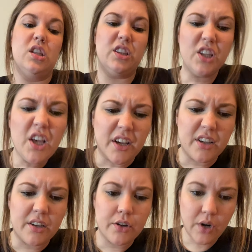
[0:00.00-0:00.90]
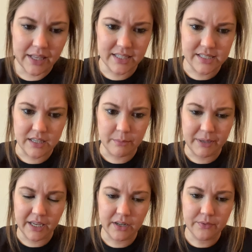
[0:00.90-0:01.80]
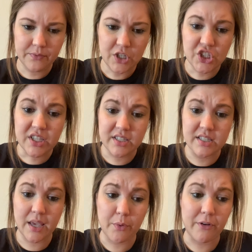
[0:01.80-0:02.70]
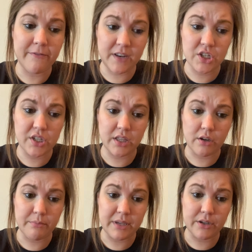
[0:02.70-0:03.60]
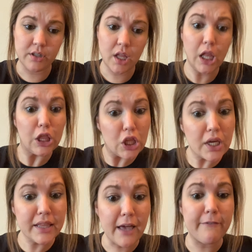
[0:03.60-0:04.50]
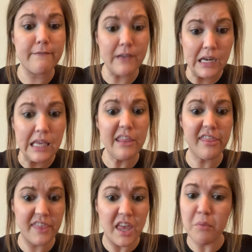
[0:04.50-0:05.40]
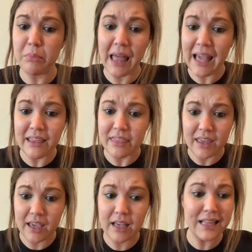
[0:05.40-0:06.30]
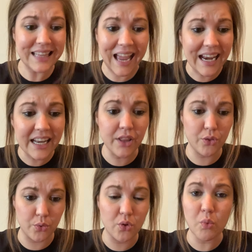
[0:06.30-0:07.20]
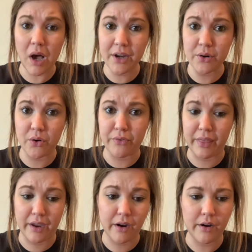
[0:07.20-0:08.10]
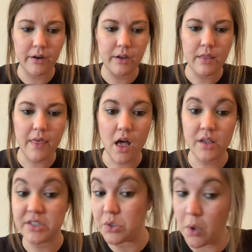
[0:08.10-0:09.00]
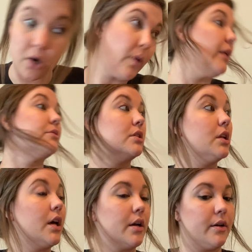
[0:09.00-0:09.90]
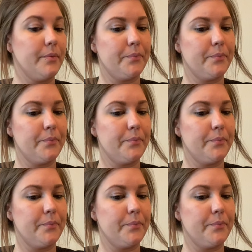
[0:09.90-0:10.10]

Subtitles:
"Look," cried the centipede, just as they were finishing their meal. "Look at that funny, thin, black thing gliding through the water over there." They all swung around to look.